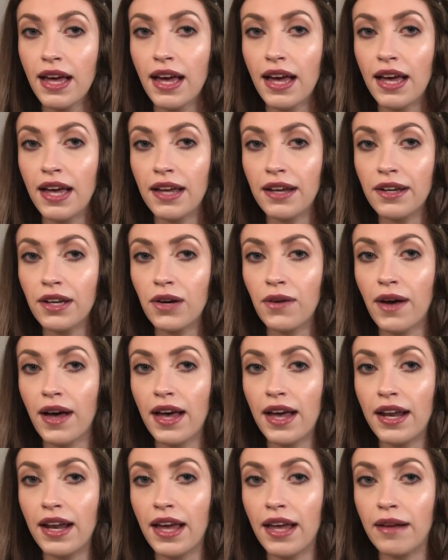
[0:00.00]
and go
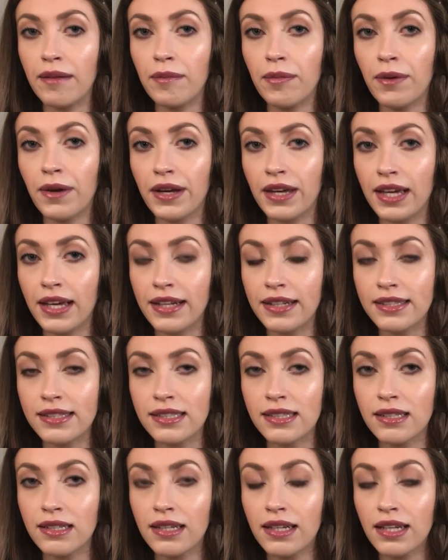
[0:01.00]
ahead and bring it
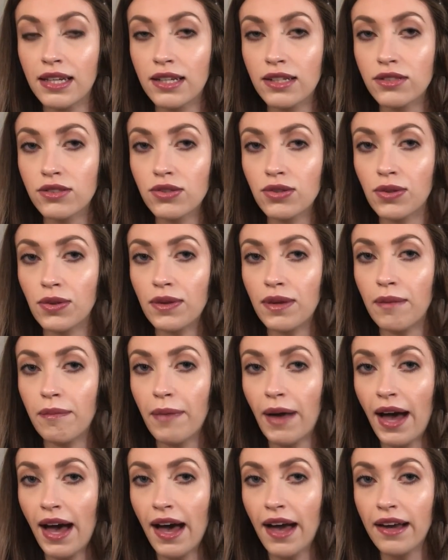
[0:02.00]
to the
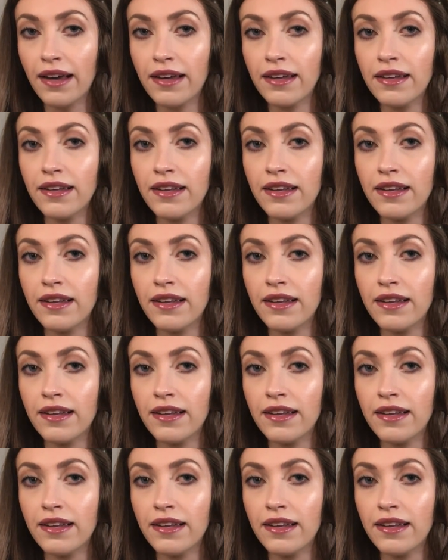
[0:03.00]
back